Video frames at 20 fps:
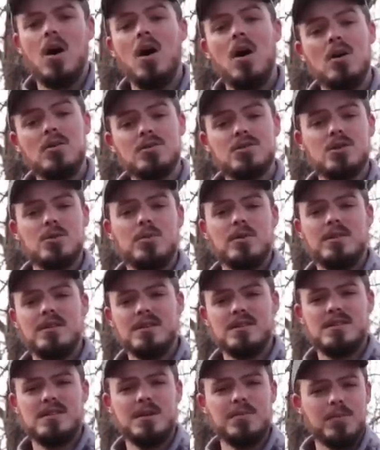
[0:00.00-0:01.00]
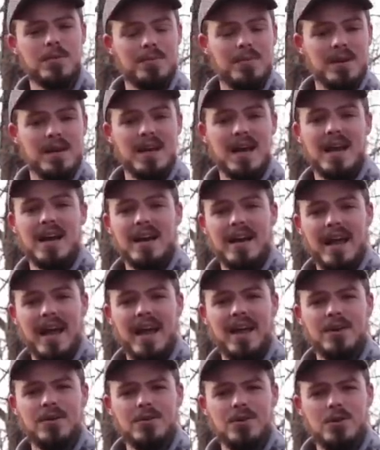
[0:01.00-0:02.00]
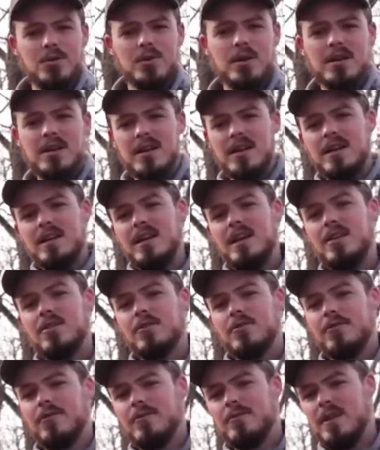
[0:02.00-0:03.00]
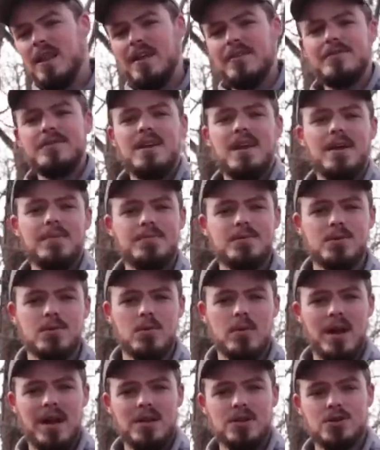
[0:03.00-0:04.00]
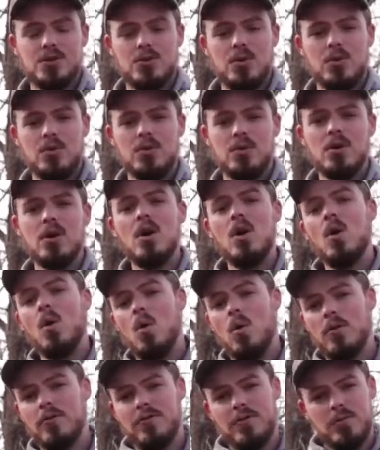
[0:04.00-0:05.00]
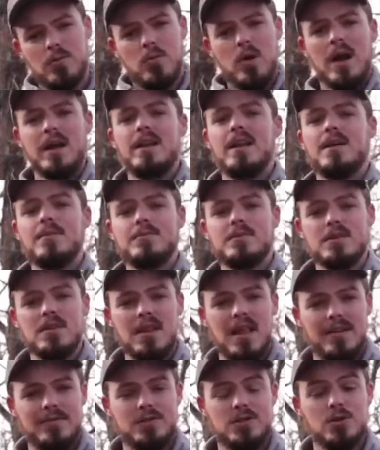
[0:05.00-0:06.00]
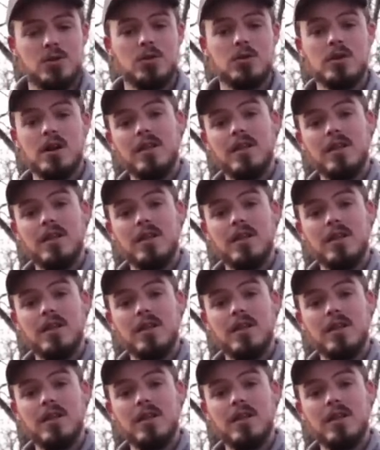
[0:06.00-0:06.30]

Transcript: Also, with this zipper being at an angle, you can get it either from left hip to right shoulder or from right hip to left shoulder.